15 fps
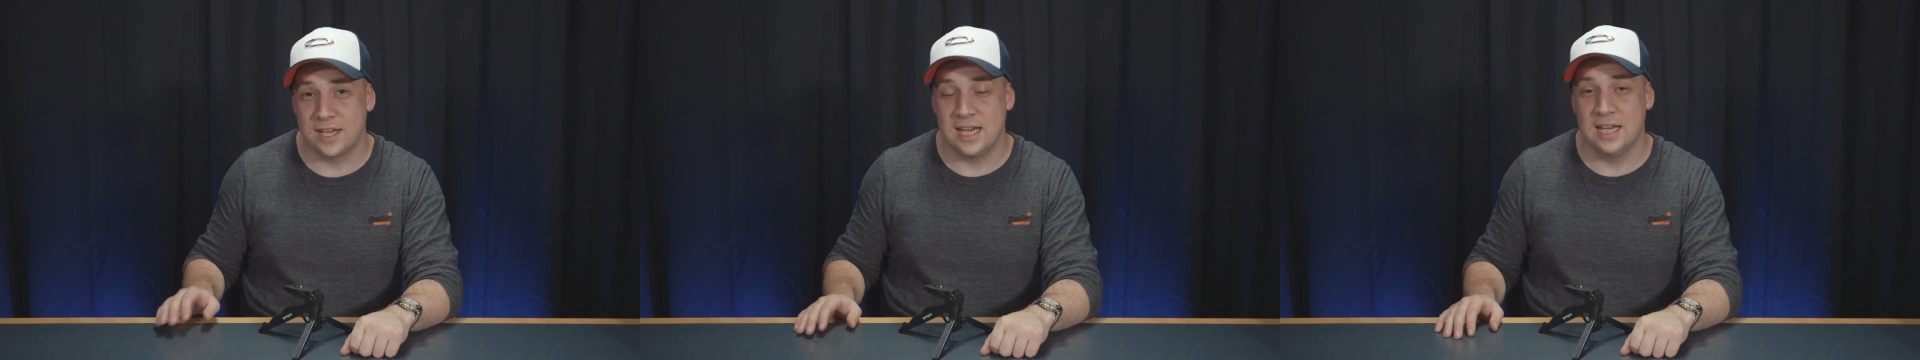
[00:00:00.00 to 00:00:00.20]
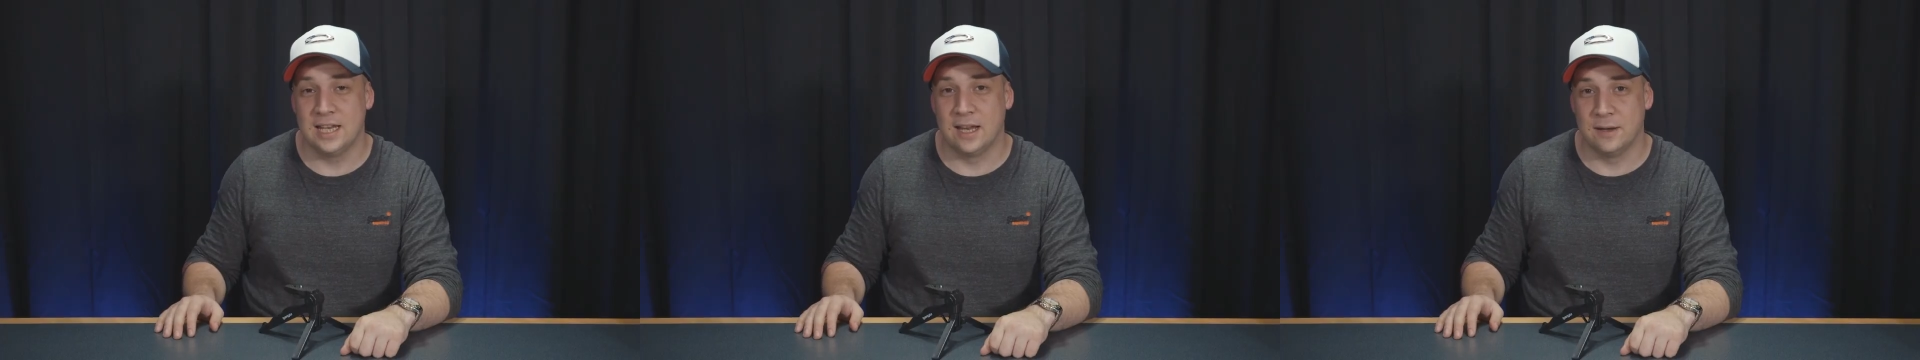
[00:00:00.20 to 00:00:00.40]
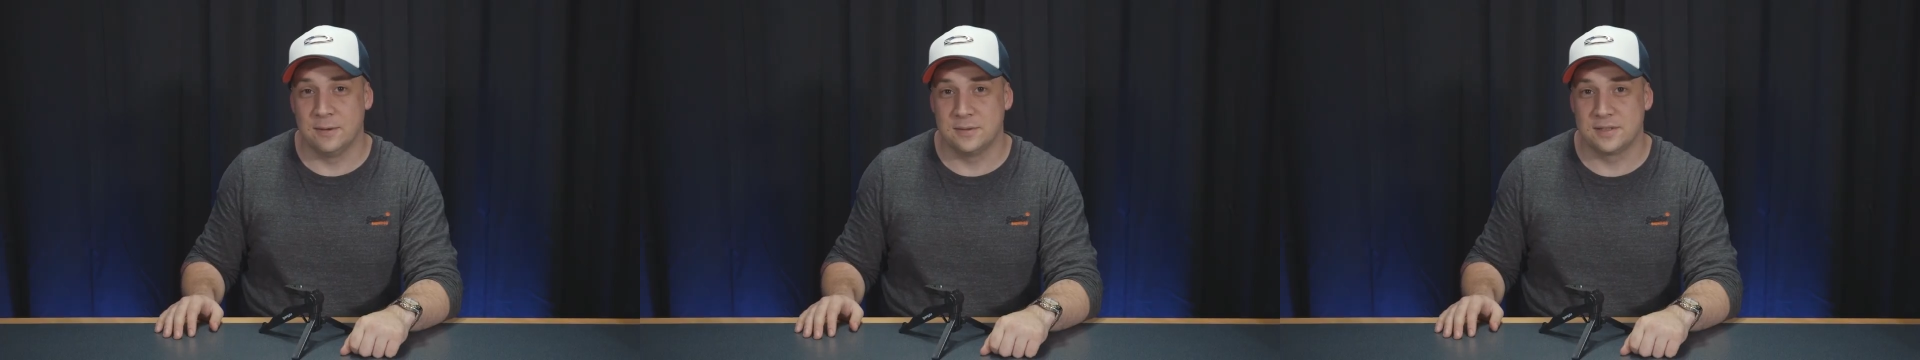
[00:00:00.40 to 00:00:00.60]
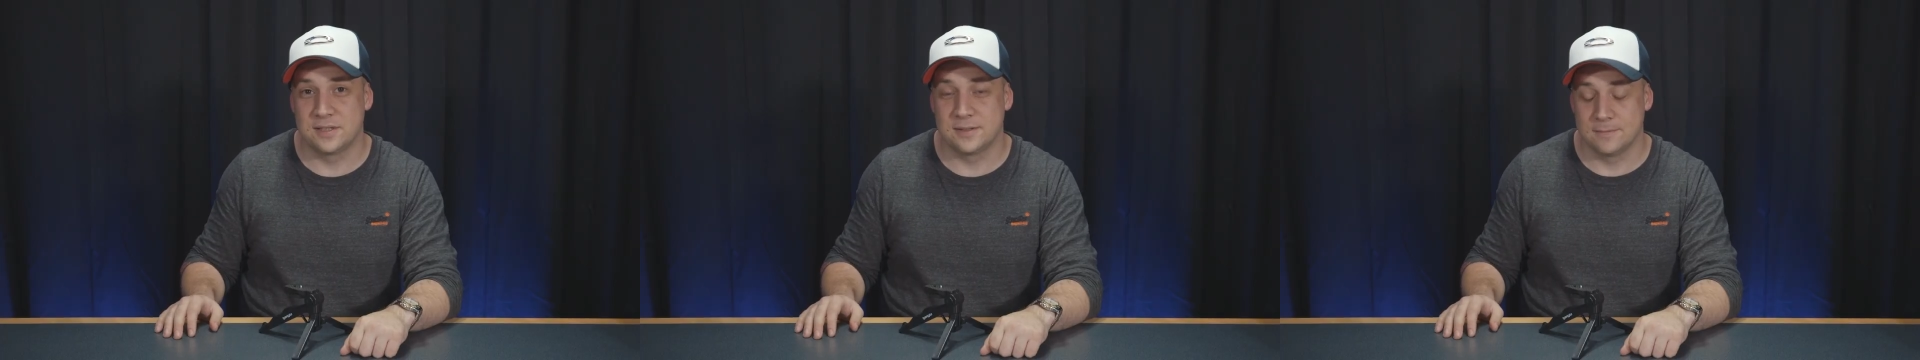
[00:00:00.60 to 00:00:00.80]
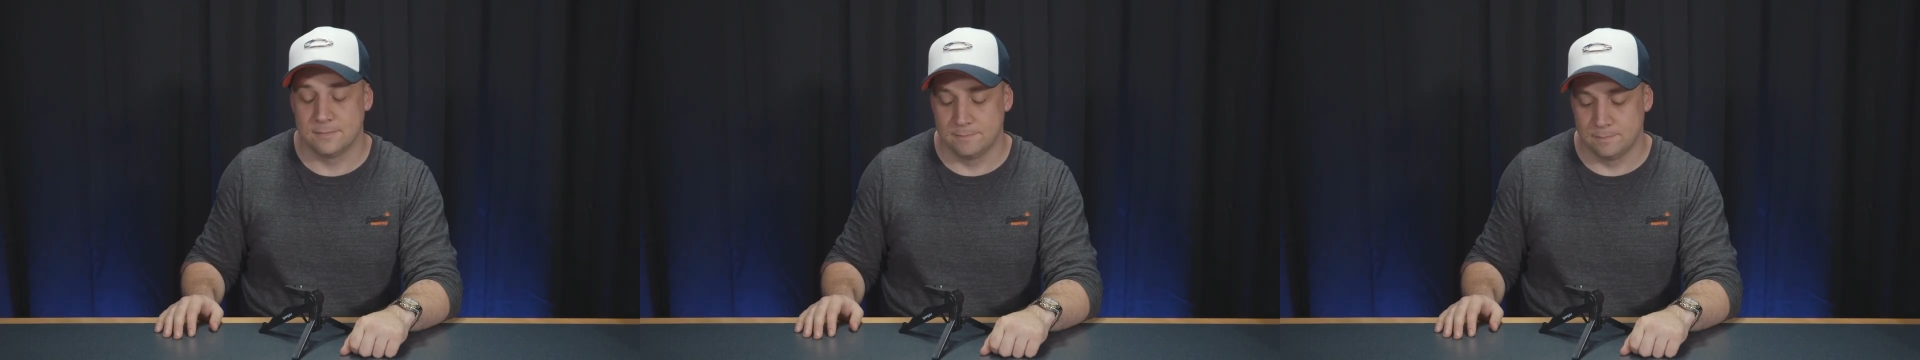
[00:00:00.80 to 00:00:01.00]

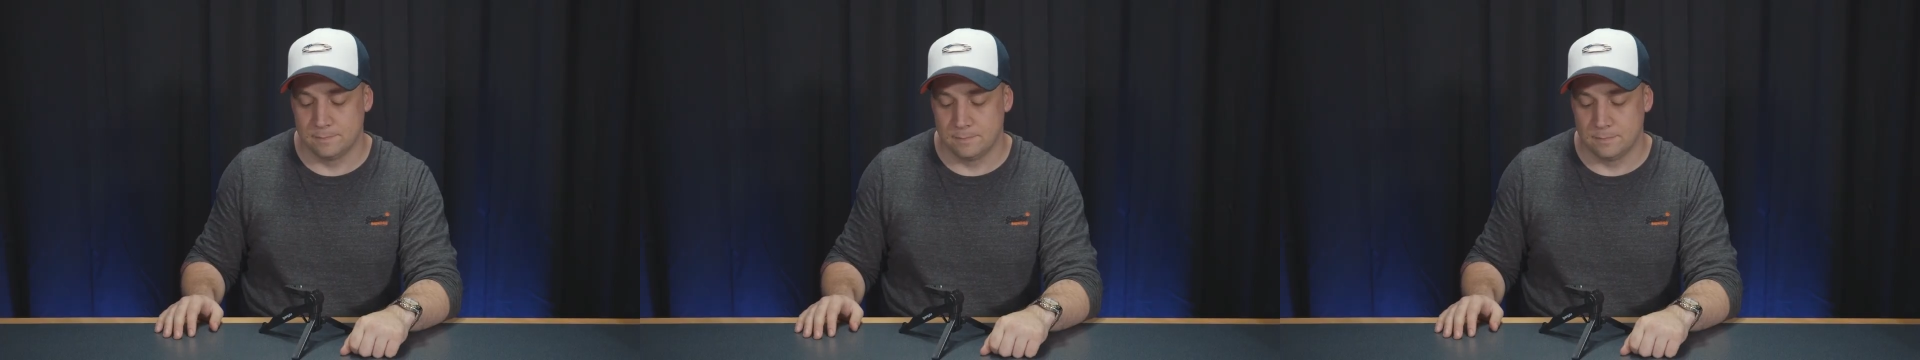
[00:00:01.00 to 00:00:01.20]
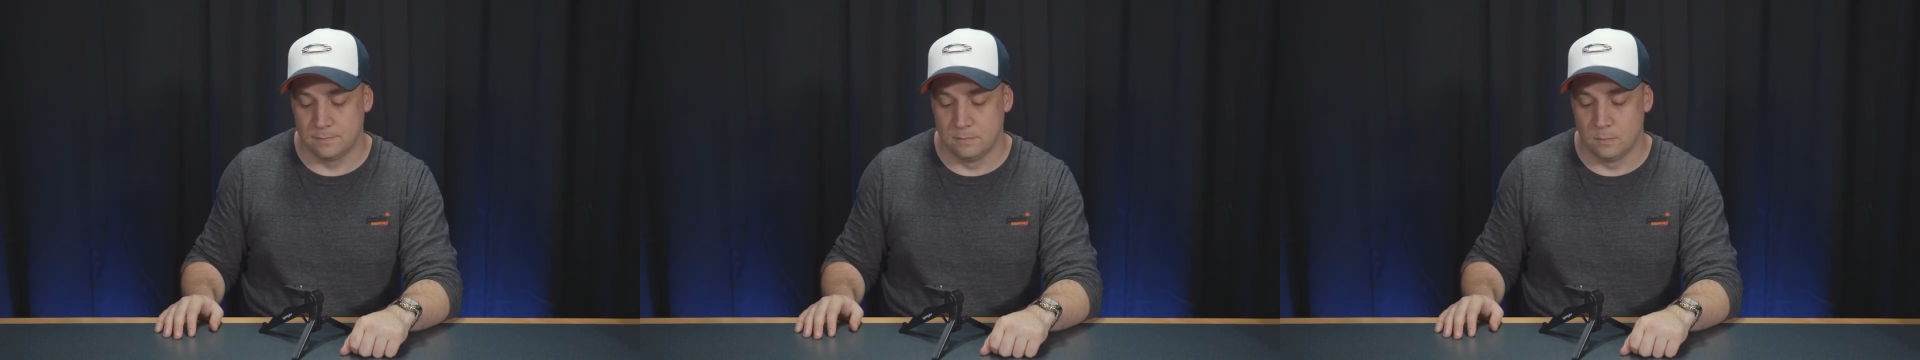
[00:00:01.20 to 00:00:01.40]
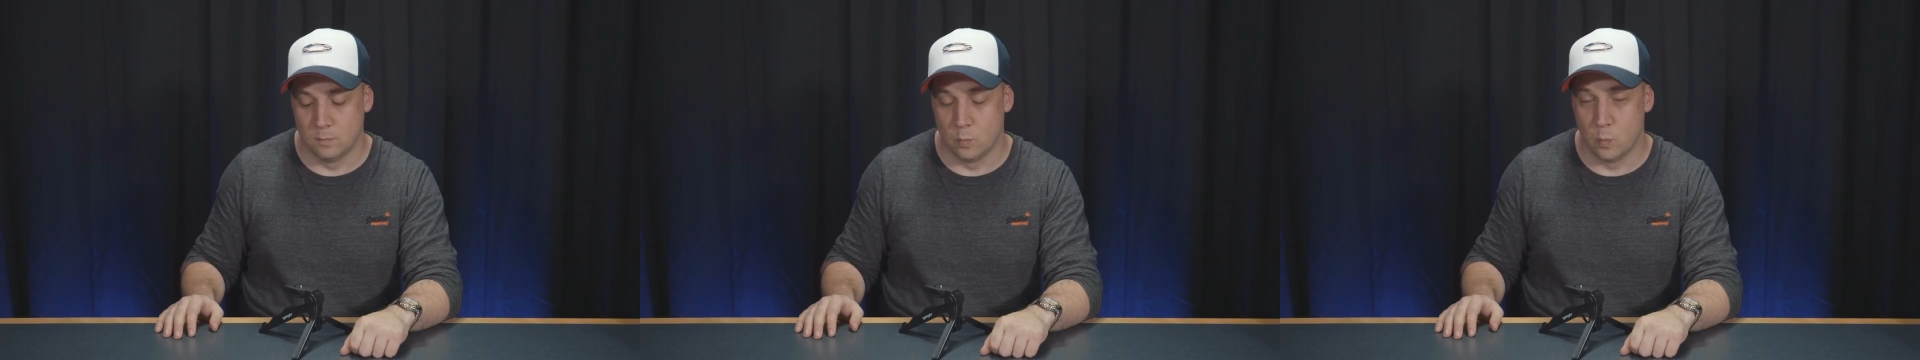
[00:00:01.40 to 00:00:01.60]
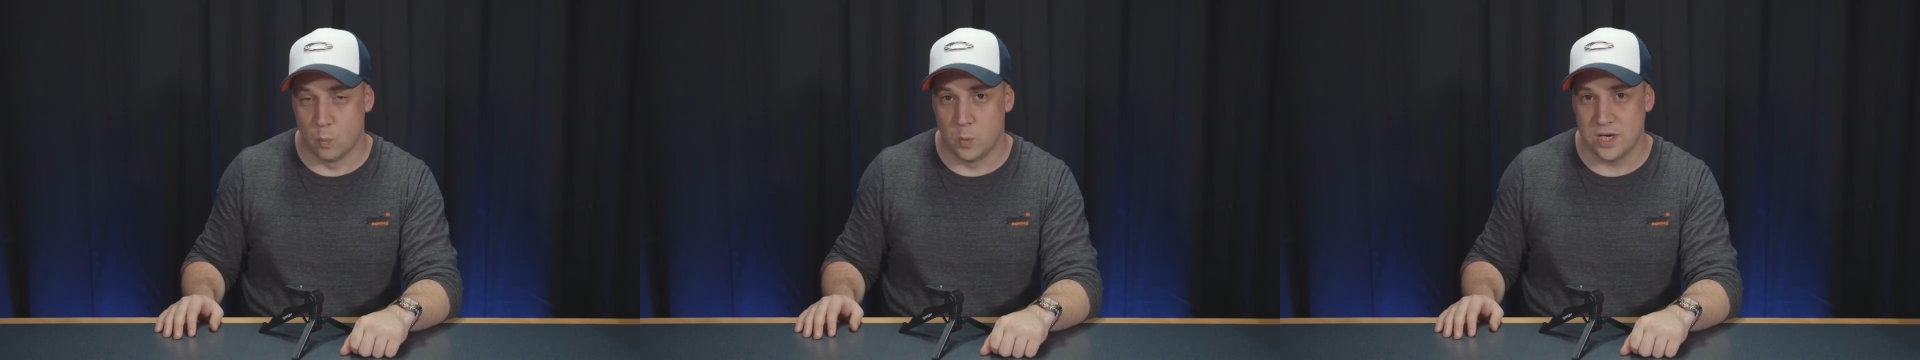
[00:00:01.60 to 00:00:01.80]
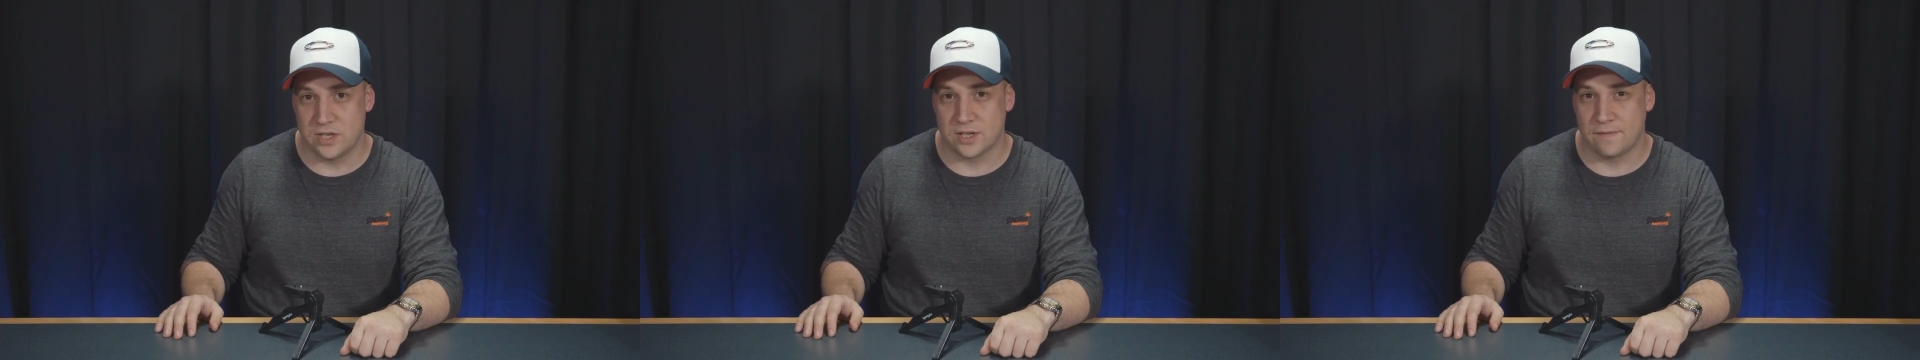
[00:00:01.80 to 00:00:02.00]
kilos,
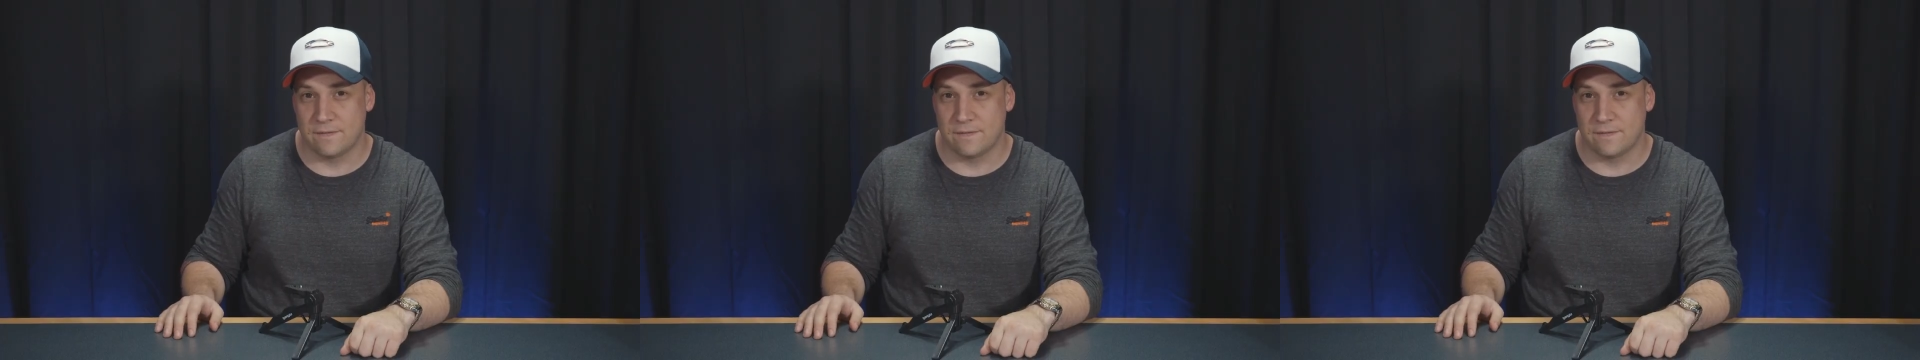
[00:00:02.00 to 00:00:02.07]
which